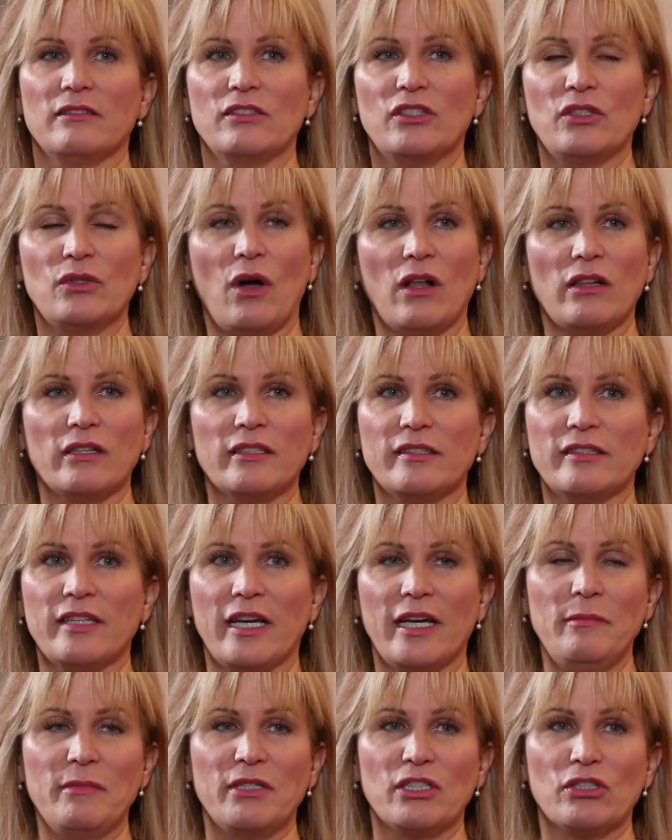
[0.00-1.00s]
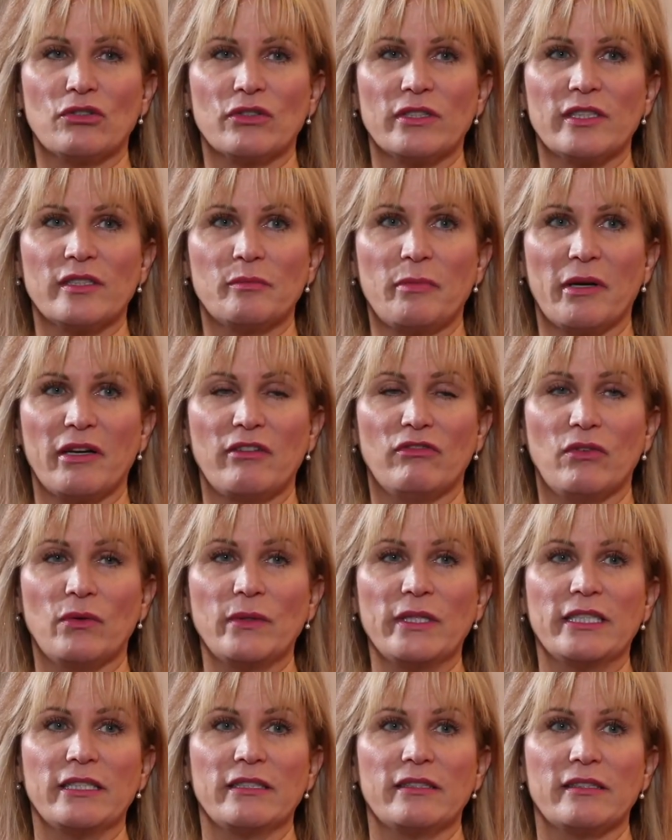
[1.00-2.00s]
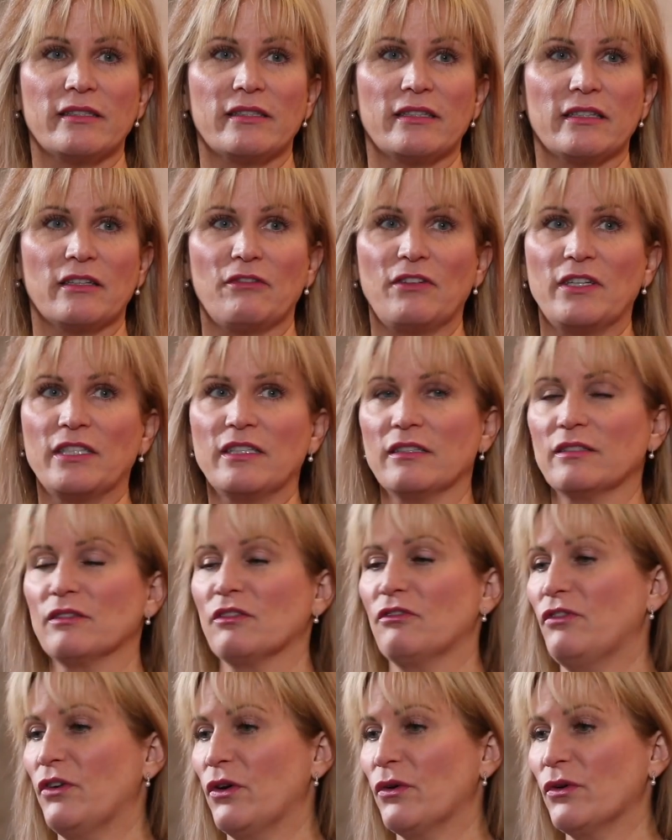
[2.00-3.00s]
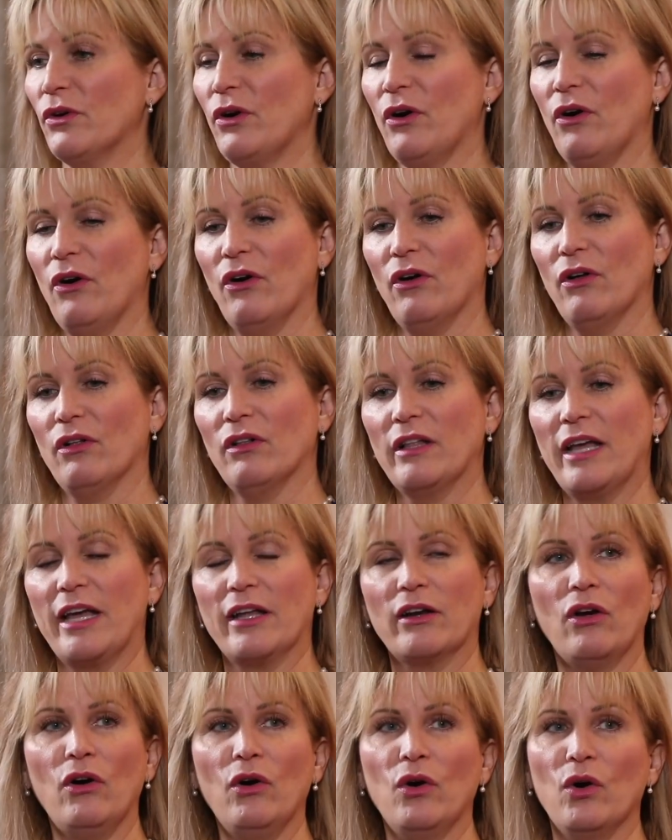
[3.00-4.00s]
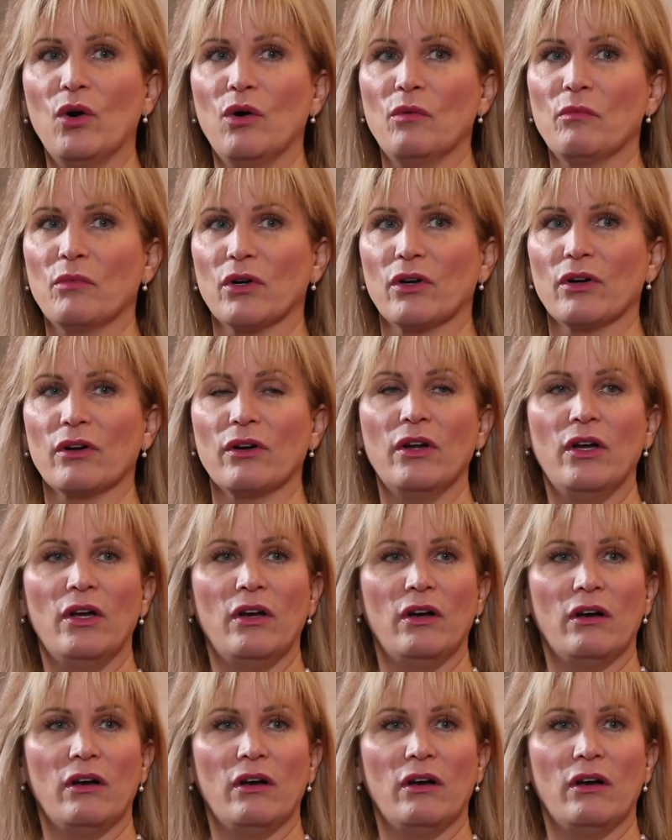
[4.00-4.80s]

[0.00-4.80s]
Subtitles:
do all his time entries by voice, and if he does a phone call at home or